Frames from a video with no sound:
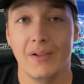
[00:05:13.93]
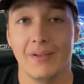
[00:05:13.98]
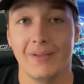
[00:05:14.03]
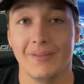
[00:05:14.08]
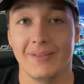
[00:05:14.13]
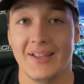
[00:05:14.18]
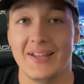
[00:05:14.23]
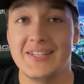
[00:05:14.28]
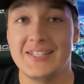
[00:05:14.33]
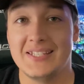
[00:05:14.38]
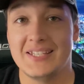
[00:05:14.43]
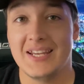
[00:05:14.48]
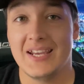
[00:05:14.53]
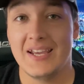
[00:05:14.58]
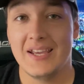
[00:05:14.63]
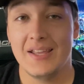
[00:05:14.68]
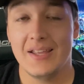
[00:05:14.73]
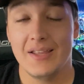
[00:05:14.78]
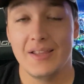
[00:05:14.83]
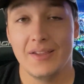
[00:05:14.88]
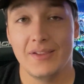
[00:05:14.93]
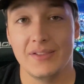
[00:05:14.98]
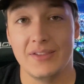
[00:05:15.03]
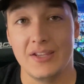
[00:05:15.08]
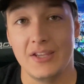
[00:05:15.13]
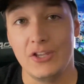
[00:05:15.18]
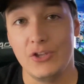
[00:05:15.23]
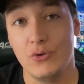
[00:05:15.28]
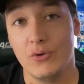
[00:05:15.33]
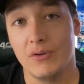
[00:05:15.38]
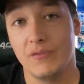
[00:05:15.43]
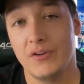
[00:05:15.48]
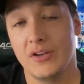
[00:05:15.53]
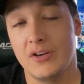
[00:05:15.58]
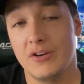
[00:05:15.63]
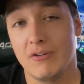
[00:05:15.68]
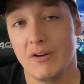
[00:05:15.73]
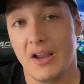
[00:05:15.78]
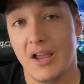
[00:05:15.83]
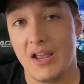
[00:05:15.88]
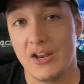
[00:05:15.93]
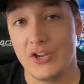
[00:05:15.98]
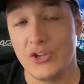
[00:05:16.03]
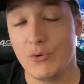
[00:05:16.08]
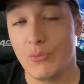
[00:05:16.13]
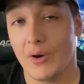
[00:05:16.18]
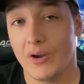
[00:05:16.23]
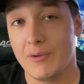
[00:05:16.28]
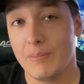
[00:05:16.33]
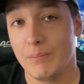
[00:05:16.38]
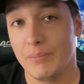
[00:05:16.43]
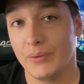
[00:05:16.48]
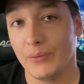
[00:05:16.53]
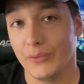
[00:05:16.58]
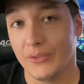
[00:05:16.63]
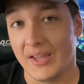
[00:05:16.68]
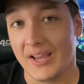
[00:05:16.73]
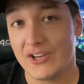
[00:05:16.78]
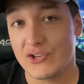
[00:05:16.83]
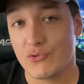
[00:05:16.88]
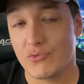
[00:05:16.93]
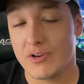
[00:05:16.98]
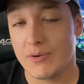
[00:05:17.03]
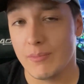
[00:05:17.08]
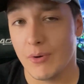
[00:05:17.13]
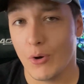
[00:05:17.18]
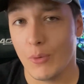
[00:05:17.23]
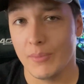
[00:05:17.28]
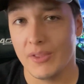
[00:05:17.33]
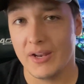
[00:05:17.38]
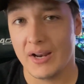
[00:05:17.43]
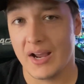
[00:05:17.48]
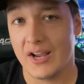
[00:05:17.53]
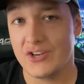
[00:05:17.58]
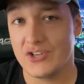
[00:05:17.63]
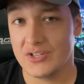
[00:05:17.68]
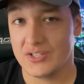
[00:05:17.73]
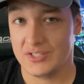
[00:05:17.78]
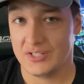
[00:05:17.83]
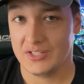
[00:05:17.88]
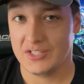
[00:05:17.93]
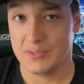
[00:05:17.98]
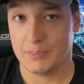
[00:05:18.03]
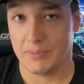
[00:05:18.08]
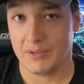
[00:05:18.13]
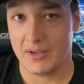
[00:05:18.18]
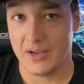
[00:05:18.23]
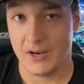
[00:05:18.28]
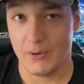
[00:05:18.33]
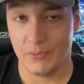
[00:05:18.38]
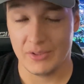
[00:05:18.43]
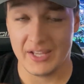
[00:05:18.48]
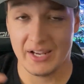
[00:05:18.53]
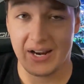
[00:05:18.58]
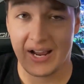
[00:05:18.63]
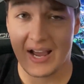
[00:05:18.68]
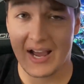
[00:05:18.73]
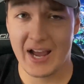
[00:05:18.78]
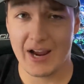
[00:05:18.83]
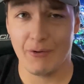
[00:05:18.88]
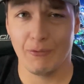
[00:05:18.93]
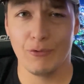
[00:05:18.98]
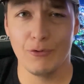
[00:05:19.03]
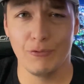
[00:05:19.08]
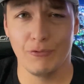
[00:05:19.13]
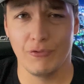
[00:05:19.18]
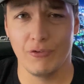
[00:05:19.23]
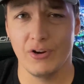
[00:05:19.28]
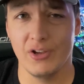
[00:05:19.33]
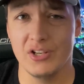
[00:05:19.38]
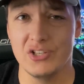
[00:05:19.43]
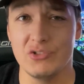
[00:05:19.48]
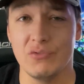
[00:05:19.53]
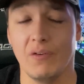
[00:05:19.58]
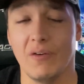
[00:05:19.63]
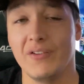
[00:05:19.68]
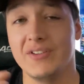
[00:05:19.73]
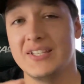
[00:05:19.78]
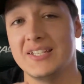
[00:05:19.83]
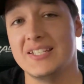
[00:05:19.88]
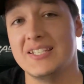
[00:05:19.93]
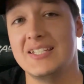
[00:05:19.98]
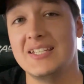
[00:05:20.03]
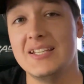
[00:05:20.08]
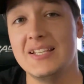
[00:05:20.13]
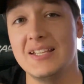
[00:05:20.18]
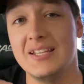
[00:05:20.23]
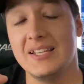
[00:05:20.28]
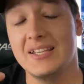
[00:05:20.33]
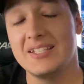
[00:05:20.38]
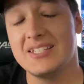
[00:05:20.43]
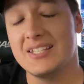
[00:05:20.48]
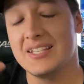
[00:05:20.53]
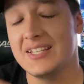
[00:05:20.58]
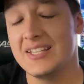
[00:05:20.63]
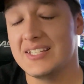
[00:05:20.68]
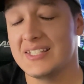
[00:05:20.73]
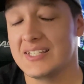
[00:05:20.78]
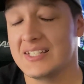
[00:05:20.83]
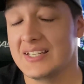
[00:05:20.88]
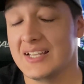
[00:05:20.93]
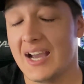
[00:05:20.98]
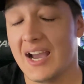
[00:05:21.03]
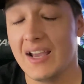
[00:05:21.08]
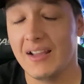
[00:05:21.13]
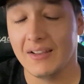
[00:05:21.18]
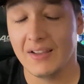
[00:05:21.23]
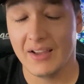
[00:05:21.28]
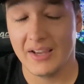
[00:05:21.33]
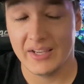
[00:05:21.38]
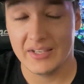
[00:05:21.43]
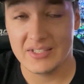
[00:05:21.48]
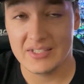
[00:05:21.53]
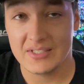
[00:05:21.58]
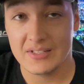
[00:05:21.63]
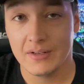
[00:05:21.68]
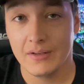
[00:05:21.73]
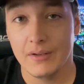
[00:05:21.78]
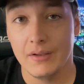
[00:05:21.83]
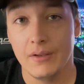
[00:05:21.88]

Let's say that you have it in your head. You want to build that dream home that I just explained with that high roof ridge, vaulted ceilings, and the skylights.